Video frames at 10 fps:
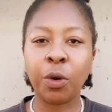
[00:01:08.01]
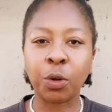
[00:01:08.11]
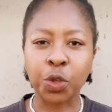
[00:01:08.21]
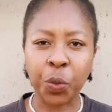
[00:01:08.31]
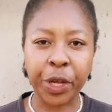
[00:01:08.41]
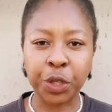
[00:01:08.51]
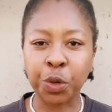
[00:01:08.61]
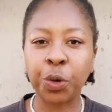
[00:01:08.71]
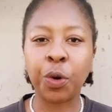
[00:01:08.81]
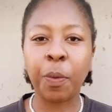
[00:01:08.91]
So you
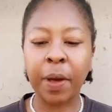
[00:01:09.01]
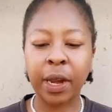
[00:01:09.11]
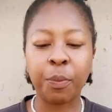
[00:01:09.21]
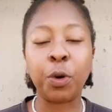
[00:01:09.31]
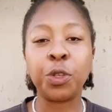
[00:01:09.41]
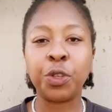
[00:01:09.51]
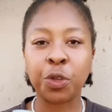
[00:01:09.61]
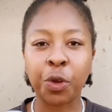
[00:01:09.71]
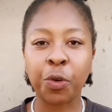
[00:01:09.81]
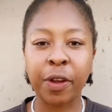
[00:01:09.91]

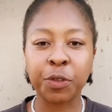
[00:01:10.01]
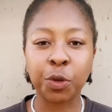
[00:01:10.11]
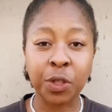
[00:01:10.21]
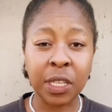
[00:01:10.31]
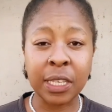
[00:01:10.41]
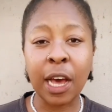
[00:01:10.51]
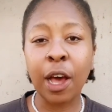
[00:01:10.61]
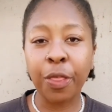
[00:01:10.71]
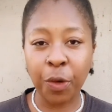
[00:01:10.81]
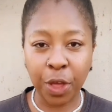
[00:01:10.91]
don't have to go to the
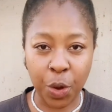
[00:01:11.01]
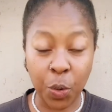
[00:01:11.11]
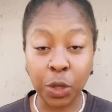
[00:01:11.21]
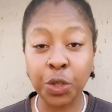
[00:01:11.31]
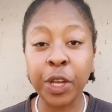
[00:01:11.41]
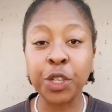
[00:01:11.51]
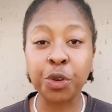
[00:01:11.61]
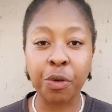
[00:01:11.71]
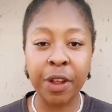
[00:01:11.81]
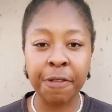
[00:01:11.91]
south or the north to get
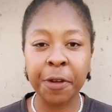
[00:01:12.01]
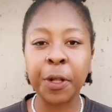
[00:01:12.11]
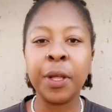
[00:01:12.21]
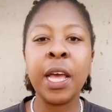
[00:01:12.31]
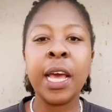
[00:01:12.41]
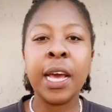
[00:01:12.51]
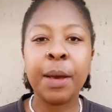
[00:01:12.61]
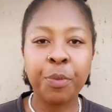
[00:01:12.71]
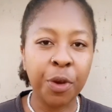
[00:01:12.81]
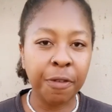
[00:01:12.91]
your refill.
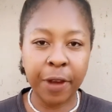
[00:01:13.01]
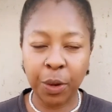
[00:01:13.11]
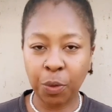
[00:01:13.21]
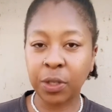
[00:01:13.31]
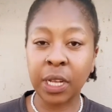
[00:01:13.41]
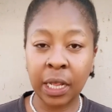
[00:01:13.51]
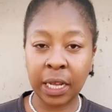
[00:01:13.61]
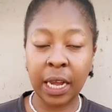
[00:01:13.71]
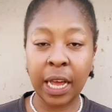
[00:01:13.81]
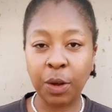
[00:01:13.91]
Purified water,
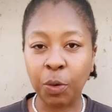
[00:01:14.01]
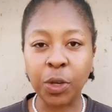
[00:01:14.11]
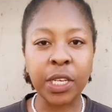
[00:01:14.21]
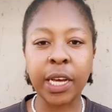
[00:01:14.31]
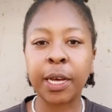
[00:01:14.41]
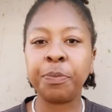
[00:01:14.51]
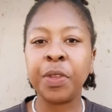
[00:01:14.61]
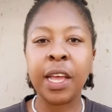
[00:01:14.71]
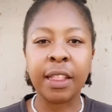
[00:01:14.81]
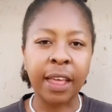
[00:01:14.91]
alkaline water.
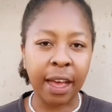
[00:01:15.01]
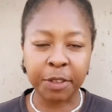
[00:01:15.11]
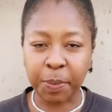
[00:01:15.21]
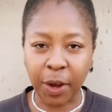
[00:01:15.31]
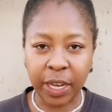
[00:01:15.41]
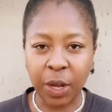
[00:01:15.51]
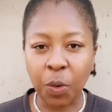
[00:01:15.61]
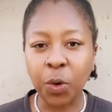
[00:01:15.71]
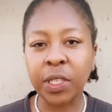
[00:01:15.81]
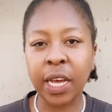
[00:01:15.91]
They have sparkling
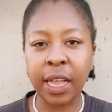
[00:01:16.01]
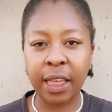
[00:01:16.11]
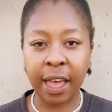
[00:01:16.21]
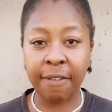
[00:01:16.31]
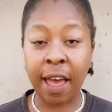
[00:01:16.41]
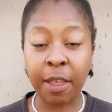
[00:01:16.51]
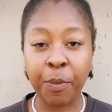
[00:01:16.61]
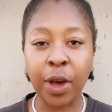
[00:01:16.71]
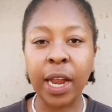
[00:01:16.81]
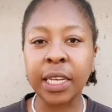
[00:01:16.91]
water. They have other
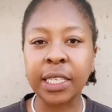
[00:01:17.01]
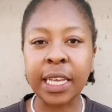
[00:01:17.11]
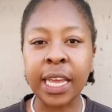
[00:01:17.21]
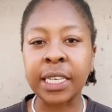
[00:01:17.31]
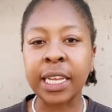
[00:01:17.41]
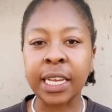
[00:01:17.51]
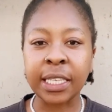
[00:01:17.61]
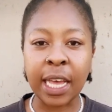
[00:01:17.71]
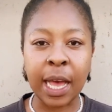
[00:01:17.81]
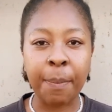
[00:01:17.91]
products. It is
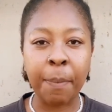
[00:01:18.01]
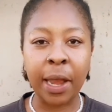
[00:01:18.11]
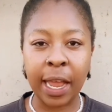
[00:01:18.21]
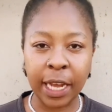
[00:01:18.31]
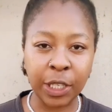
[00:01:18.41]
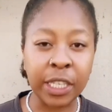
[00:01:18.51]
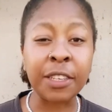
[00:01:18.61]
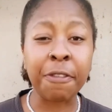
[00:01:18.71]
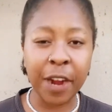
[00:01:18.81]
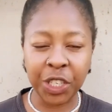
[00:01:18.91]
a black, it's a
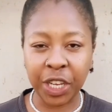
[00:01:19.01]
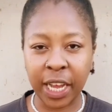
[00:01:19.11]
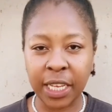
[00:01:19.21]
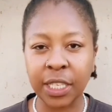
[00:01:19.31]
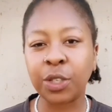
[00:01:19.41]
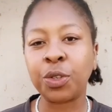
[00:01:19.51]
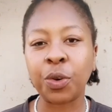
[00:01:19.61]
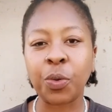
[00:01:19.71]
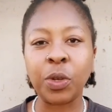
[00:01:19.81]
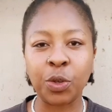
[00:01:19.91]
franchise. So
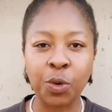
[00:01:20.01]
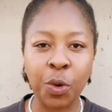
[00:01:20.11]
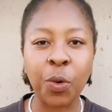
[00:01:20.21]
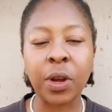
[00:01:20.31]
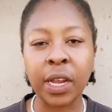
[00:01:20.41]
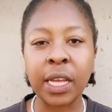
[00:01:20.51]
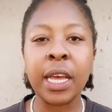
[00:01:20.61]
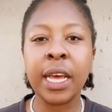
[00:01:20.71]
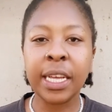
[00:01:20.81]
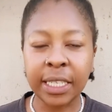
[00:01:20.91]
we do know Hore
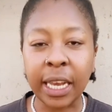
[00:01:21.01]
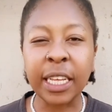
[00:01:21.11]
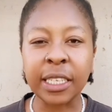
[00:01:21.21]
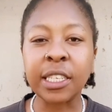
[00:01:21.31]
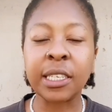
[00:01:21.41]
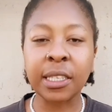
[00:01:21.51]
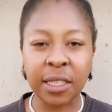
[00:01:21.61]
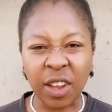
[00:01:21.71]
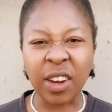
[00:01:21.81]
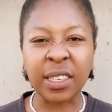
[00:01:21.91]
Chele, it's
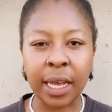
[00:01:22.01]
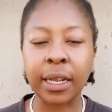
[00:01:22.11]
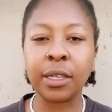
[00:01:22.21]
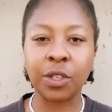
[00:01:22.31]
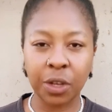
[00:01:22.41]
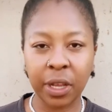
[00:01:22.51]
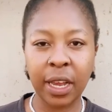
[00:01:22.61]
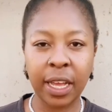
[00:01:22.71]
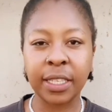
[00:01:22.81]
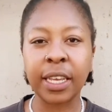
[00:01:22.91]
not exactly
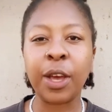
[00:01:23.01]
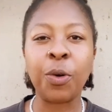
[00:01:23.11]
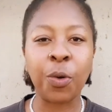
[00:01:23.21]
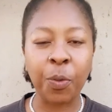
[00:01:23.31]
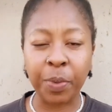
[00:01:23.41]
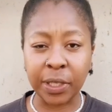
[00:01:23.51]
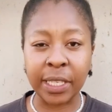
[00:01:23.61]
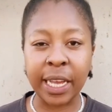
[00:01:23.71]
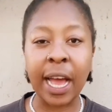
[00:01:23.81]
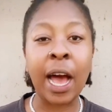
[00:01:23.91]
circulating or
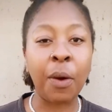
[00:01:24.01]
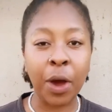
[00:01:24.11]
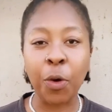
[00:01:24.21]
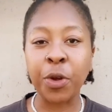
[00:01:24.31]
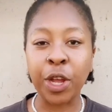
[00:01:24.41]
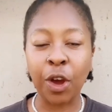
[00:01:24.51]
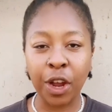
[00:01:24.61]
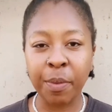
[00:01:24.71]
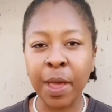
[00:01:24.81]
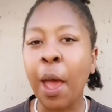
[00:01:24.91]
building our own
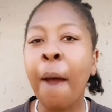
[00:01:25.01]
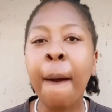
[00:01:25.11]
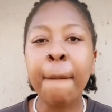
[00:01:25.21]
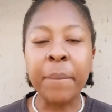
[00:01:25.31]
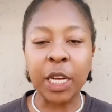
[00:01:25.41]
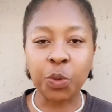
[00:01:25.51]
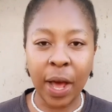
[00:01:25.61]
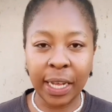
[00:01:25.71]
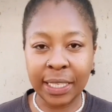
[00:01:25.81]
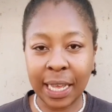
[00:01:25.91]
economy. But
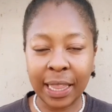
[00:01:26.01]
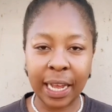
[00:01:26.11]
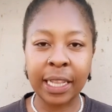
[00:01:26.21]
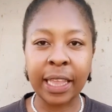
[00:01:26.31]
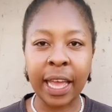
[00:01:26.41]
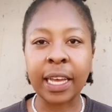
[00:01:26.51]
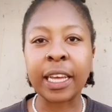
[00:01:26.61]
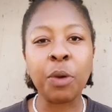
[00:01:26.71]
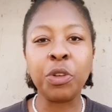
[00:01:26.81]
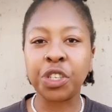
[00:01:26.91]
while Sateka Teka,
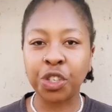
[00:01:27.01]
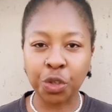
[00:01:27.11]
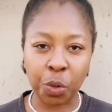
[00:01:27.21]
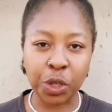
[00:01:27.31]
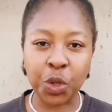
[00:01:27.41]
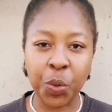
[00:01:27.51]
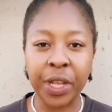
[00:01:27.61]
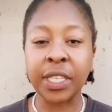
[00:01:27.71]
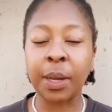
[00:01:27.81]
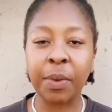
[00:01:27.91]
can we just show this
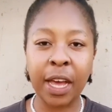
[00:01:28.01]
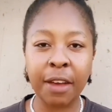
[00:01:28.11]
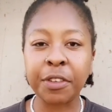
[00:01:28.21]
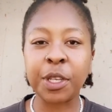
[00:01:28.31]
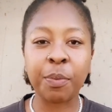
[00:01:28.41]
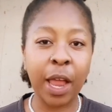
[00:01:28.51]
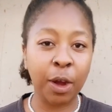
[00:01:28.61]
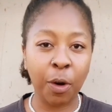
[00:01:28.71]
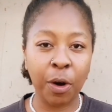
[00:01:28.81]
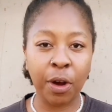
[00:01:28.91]
queen some love? It's a black
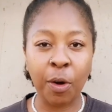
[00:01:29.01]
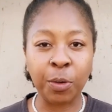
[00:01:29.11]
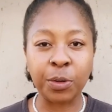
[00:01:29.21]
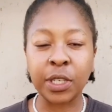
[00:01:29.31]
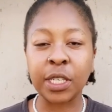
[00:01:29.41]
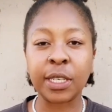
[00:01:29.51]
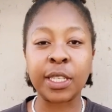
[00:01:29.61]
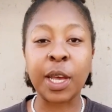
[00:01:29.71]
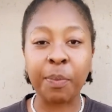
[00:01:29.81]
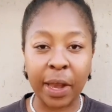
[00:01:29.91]
owned, it's
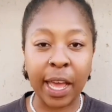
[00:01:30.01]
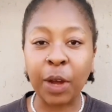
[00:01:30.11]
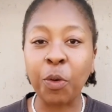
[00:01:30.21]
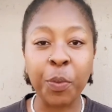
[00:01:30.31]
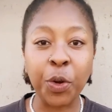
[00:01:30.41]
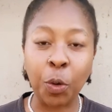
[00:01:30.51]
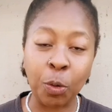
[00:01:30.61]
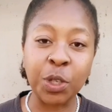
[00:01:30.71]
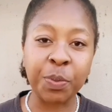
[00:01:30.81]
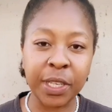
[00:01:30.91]
a black woman
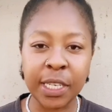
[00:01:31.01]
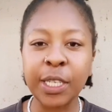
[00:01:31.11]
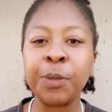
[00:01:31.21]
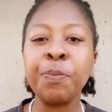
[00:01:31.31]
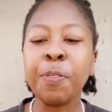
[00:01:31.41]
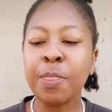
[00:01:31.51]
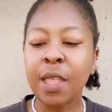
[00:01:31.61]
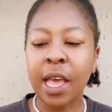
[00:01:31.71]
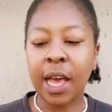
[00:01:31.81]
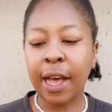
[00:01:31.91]
owned business.
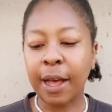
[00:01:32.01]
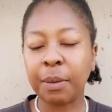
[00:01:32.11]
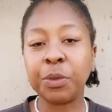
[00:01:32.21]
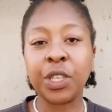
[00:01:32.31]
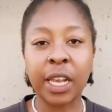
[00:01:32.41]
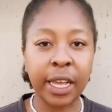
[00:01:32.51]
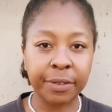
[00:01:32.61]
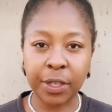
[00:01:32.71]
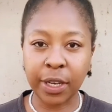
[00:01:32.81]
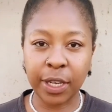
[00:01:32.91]
She left
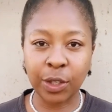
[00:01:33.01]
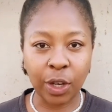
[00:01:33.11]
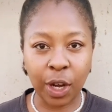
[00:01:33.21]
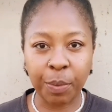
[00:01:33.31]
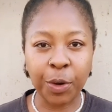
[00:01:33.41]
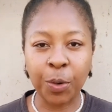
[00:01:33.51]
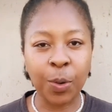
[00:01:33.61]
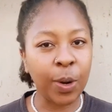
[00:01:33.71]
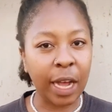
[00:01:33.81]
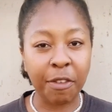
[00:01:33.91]
her job
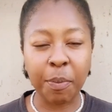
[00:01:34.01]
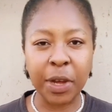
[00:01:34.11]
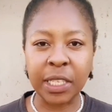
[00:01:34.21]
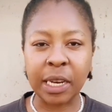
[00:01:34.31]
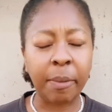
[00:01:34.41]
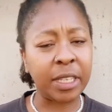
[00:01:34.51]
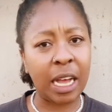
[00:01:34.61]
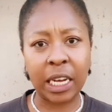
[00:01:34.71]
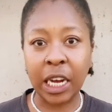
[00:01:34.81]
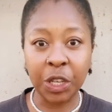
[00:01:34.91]
for government, and I'm
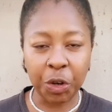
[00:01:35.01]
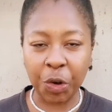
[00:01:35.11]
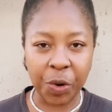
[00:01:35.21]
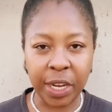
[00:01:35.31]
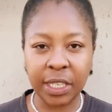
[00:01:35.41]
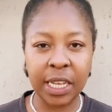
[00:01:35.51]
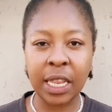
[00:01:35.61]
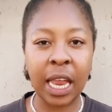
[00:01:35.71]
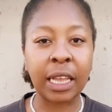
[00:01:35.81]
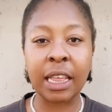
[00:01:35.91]
like, are you crazy?
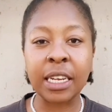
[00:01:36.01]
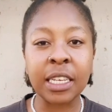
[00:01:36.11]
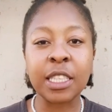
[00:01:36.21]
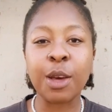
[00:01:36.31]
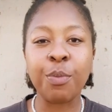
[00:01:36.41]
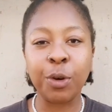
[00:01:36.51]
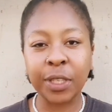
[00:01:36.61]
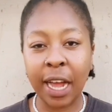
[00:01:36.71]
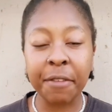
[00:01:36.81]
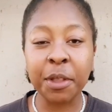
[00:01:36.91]
Like, that is the most
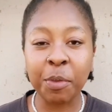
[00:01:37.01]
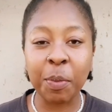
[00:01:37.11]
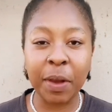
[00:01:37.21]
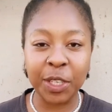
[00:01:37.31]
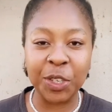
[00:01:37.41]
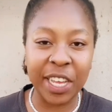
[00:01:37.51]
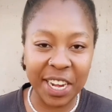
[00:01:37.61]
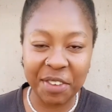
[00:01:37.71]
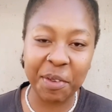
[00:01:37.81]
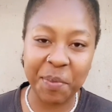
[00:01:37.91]
comfortable place you can
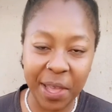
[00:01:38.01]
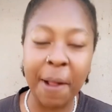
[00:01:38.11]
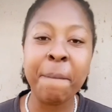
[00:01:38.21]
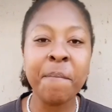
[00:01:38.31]
ever be.